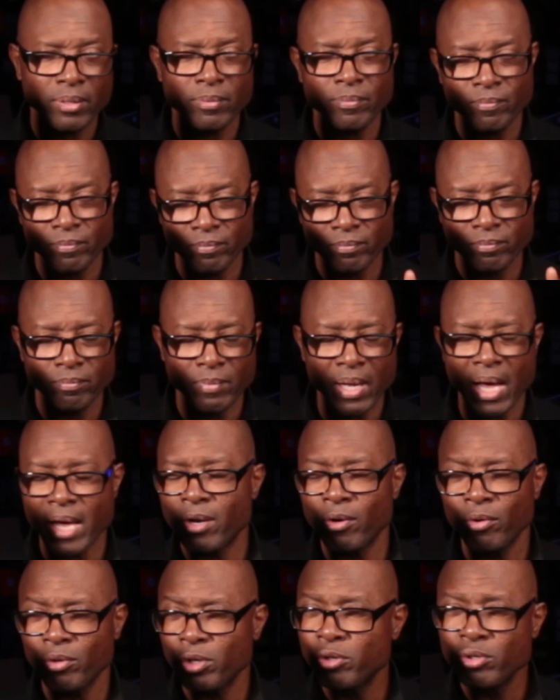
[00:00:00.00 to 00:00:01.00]
of, I
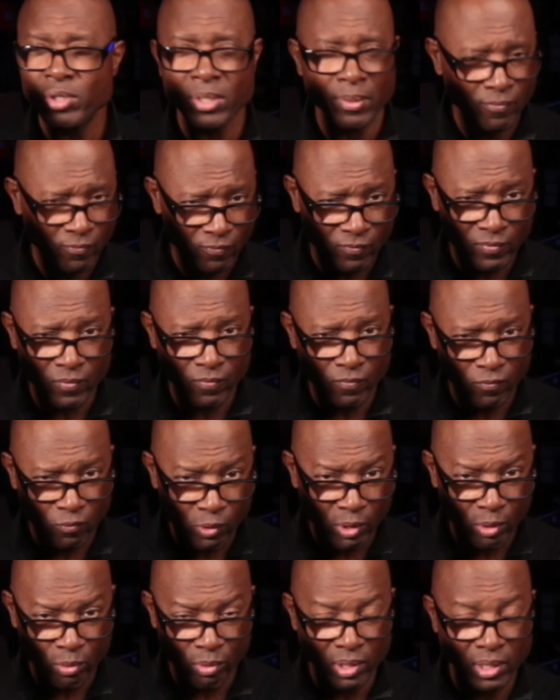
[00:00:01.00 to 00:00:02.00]
don't use them
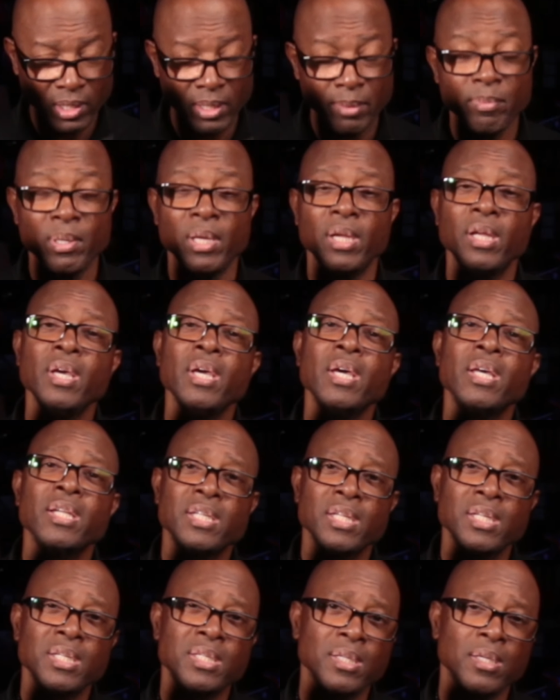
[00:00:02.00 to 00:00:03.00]
frequently, but
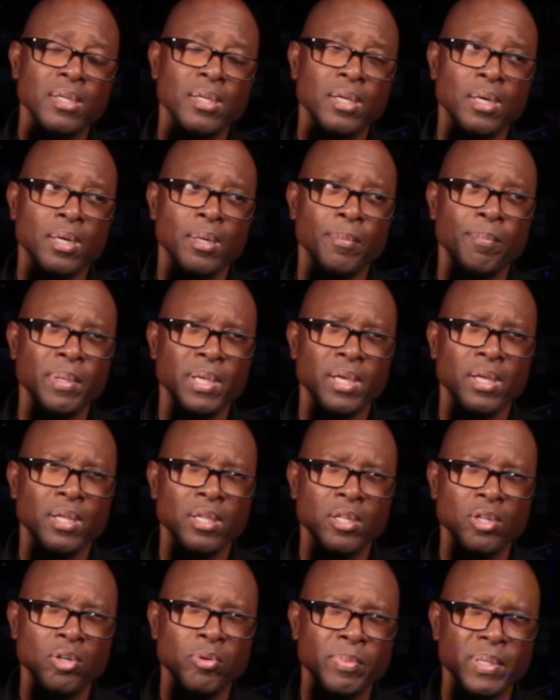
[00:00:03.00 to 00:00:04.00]
tend to be a
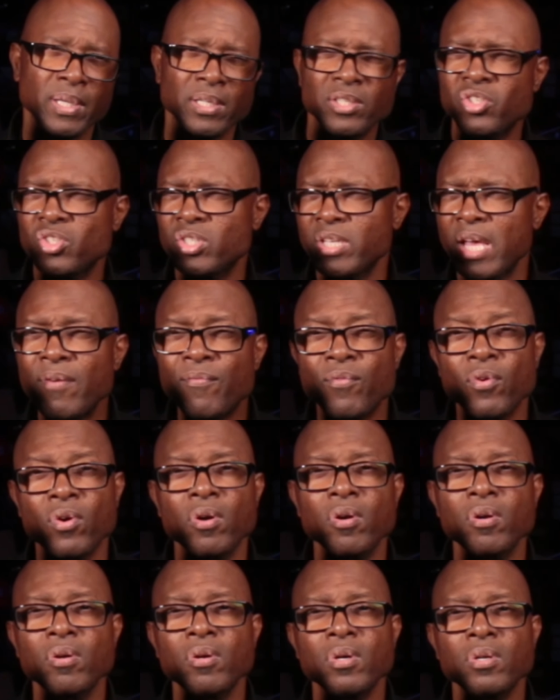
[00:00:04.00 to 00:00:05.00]
little bit
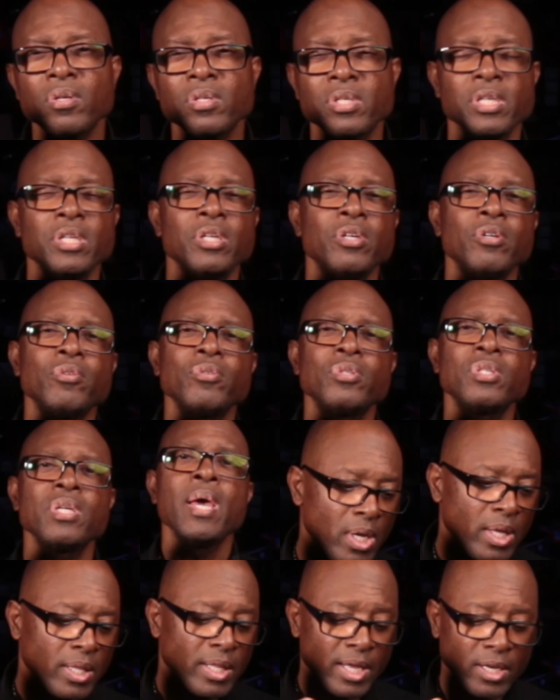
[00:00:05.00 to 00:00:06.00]
safer to use.
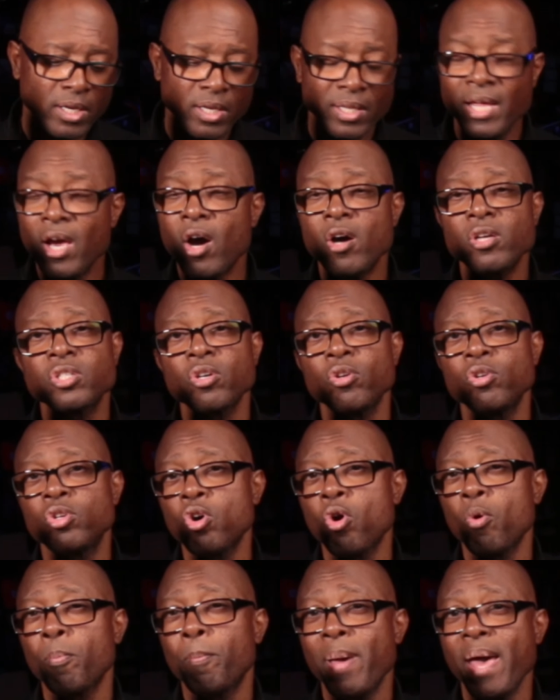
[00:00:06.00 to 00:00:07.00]
They also
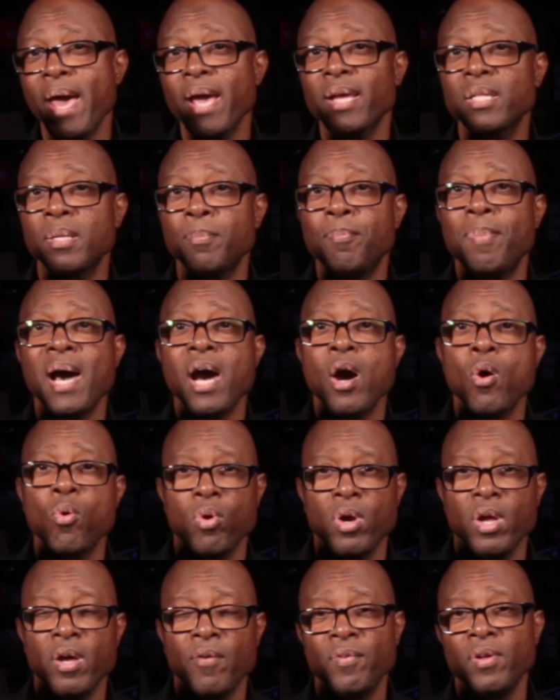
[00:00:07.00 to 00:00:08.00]
don't pack the
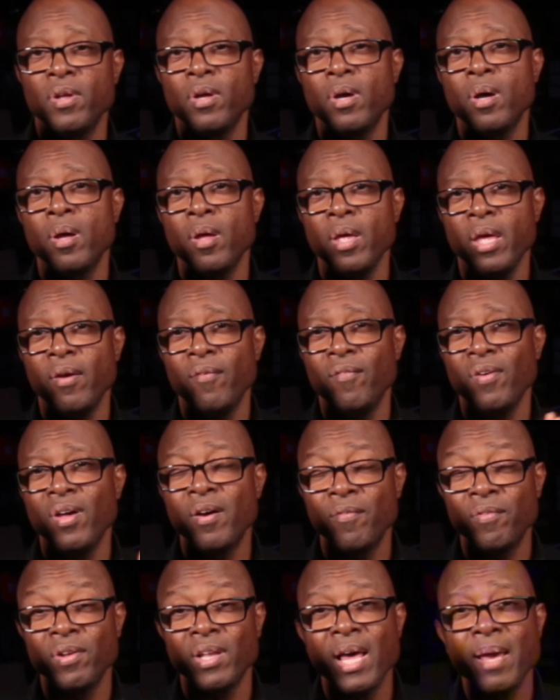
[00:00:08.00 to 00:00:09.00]
power of a
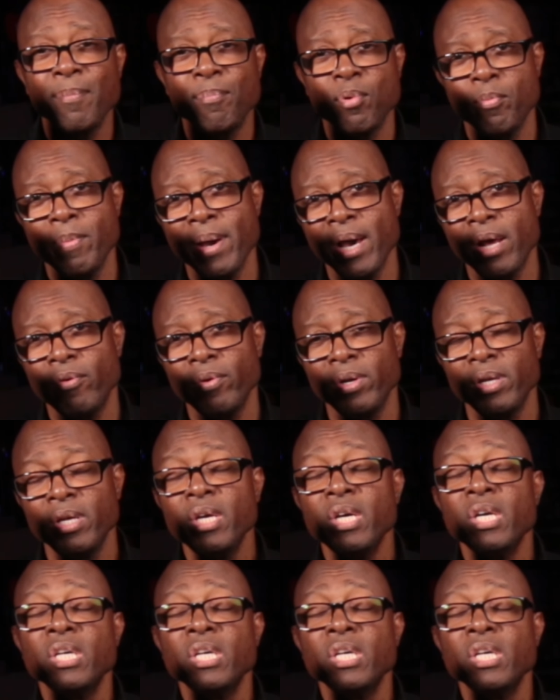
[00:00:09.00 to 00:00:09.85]
LiPo battery.